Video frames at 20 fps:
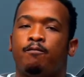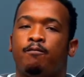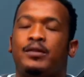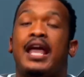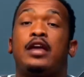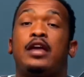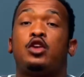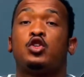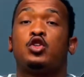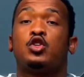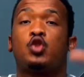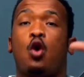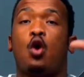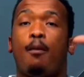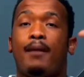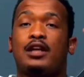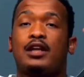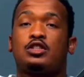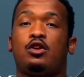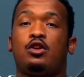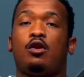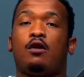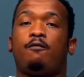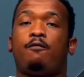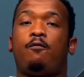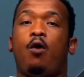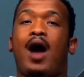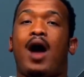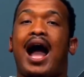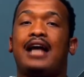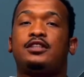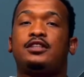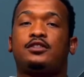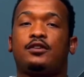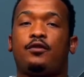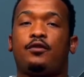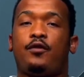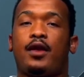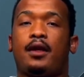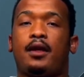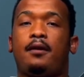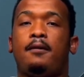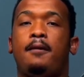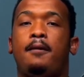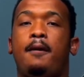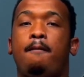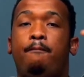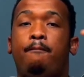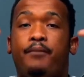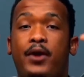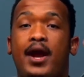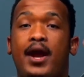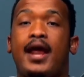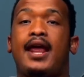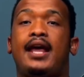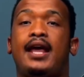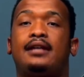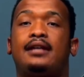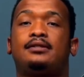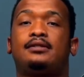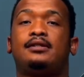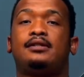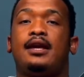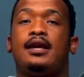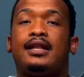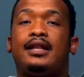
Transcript: Thank you so much, Lord, for answering prayers.